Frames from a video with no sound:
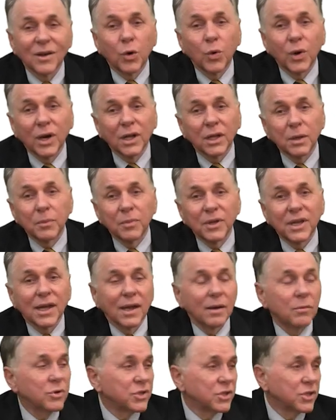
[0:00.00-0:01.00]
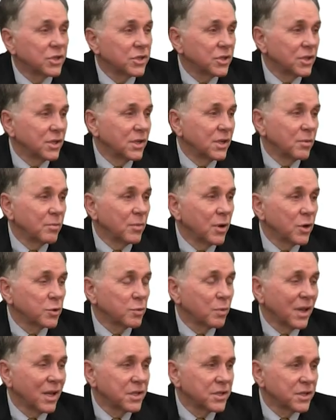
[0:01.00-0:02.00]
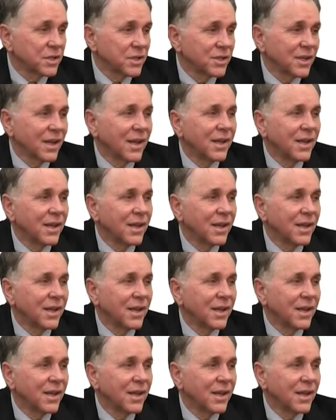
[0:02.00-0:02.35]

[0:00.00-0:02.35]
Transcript: quickly became resistant in most places